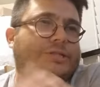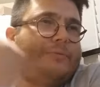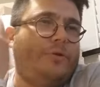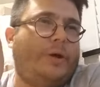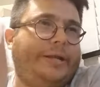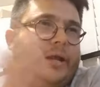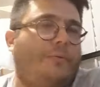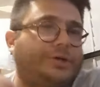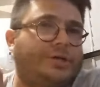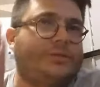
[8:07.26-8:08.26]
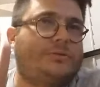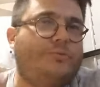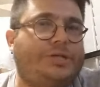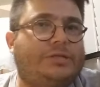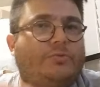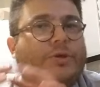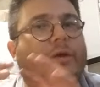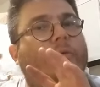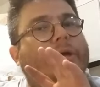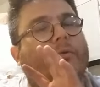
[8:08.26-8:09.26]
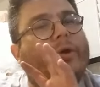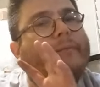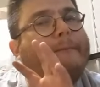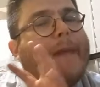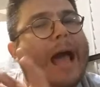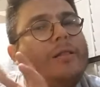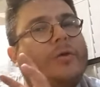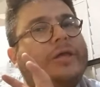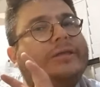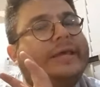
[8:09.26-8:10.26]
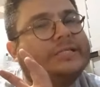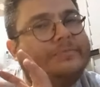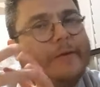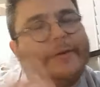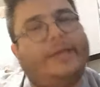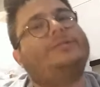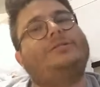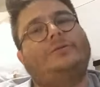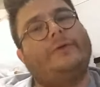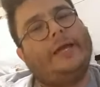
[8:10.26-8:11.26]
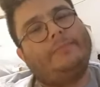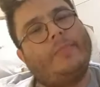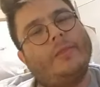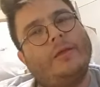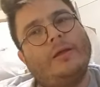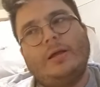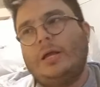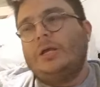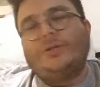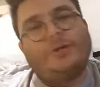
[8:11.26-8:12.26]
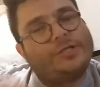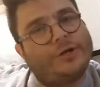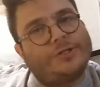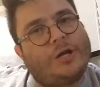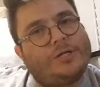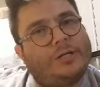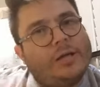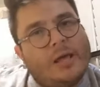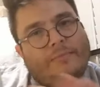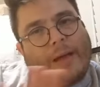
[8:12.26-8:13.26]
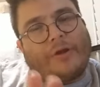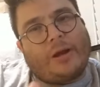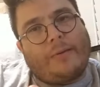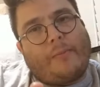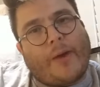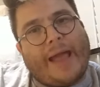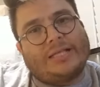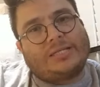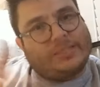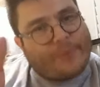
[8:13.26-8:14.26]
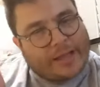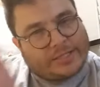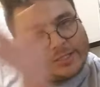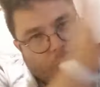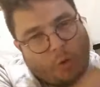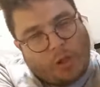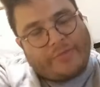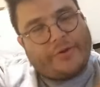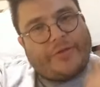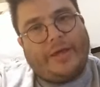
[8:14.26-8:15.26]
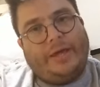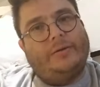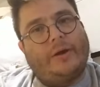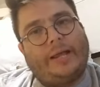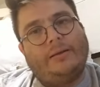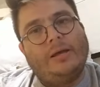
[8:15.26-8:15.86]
have no idea. We're valuing the experience, right? John Singer Sargent. I'm not talking about brands, because brands is a whole other thing, right?